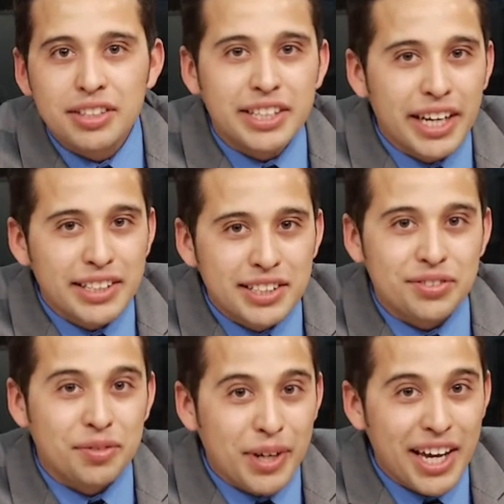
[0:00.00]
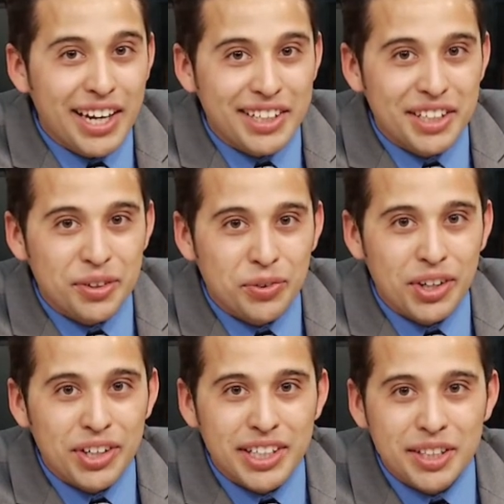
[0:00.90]
to Texas from Canada,
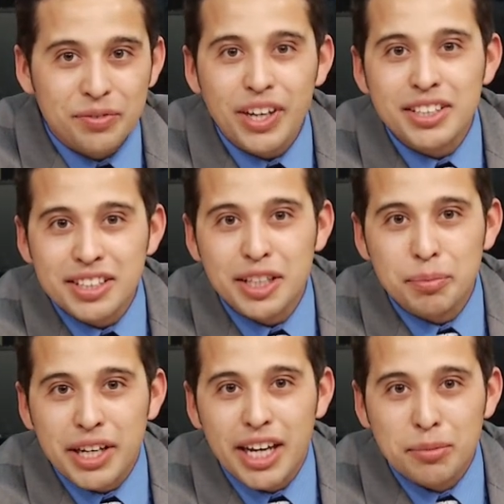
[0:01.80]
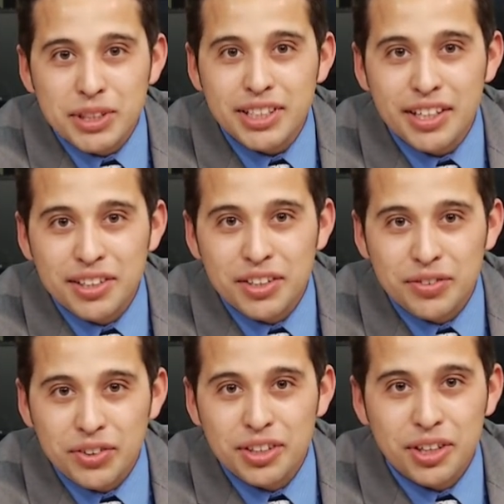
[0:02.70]
where he eventually became a senator
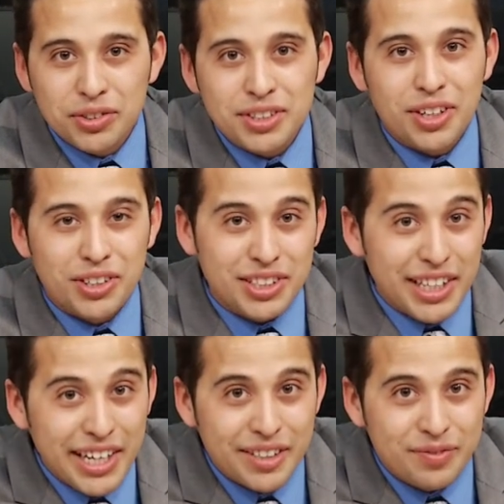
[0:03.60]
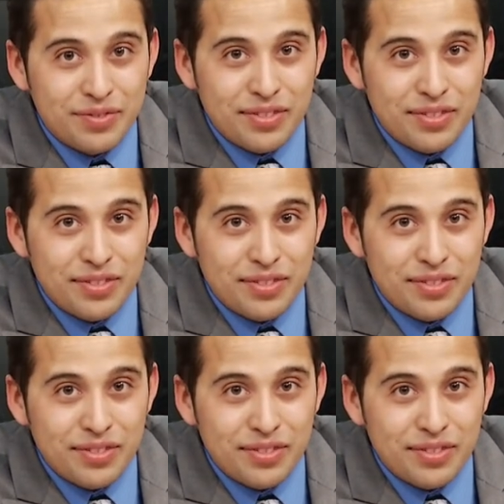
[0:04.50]
for the Lone Star State.